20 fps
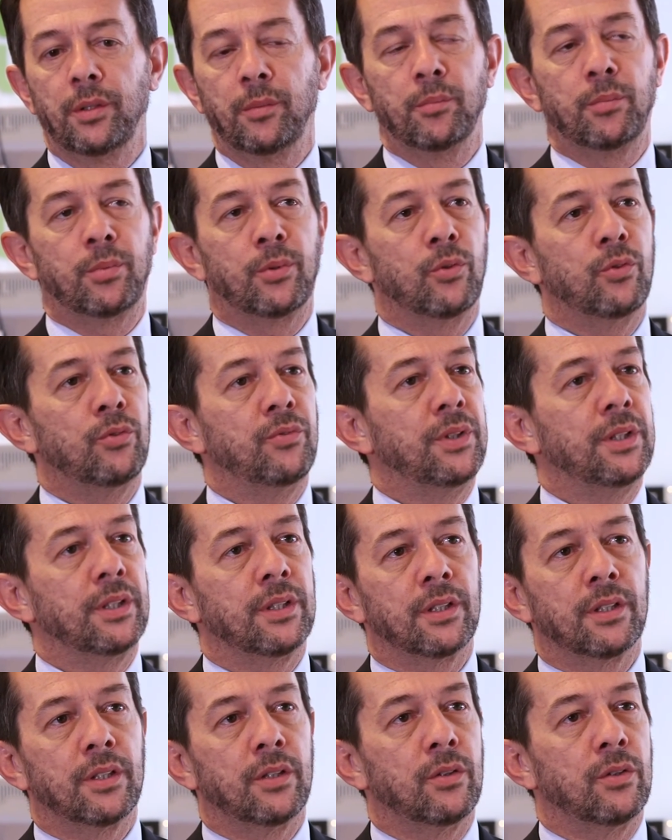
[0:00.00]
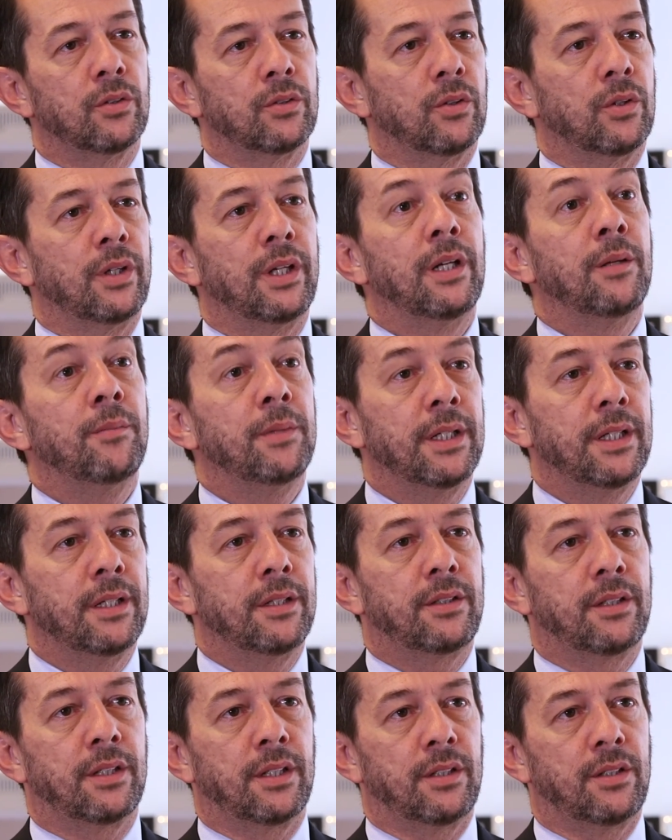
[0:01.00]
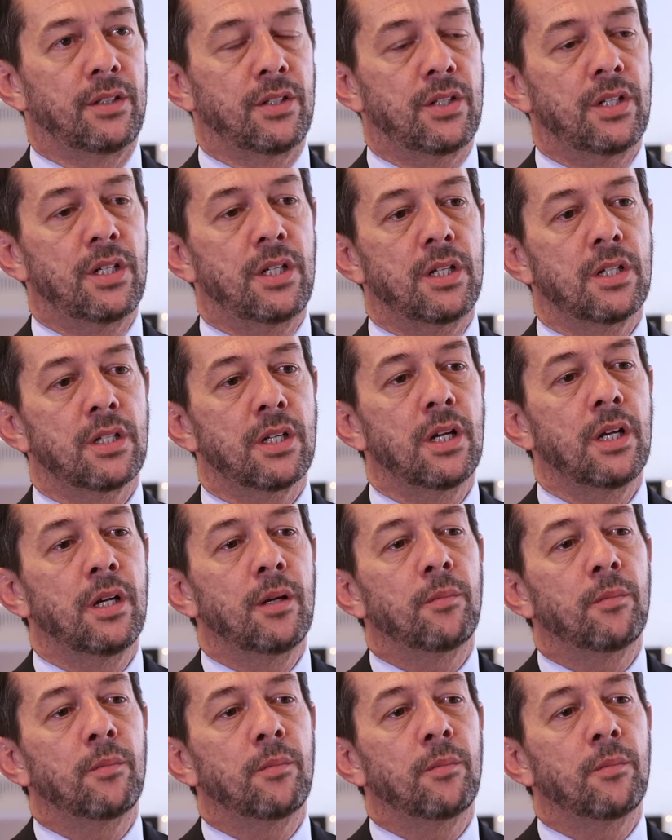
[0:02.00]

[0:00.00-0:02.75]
improving or eliminating a disease,